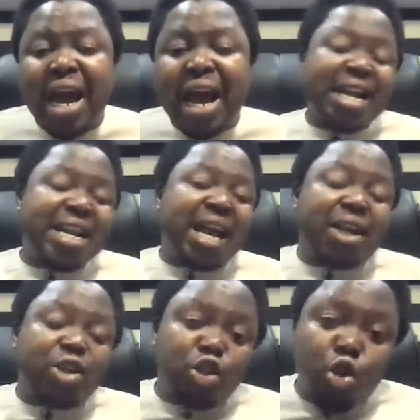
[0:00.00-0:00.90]
and they
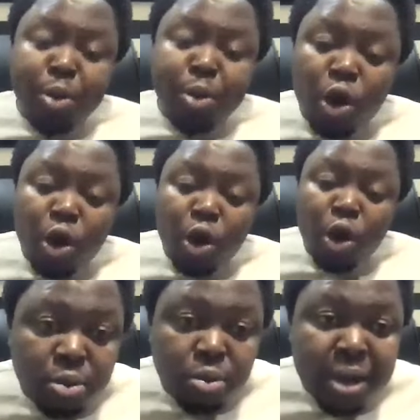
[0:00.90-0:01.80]
are just going to be calling
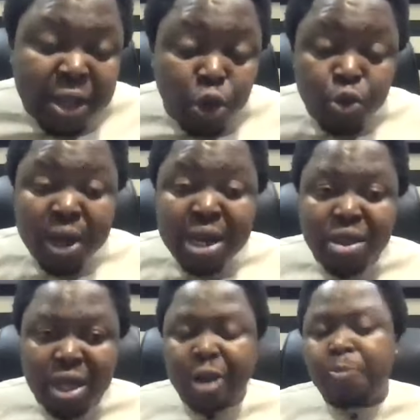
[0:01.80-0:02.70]
mommy, mommy, mommy and not do
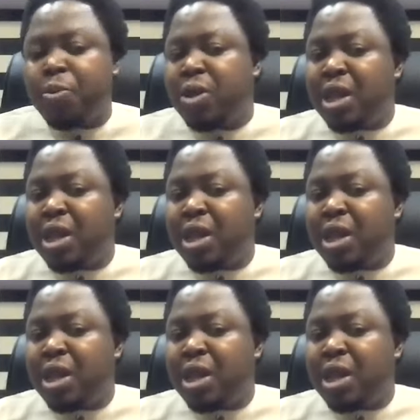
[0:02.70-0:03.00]
anything,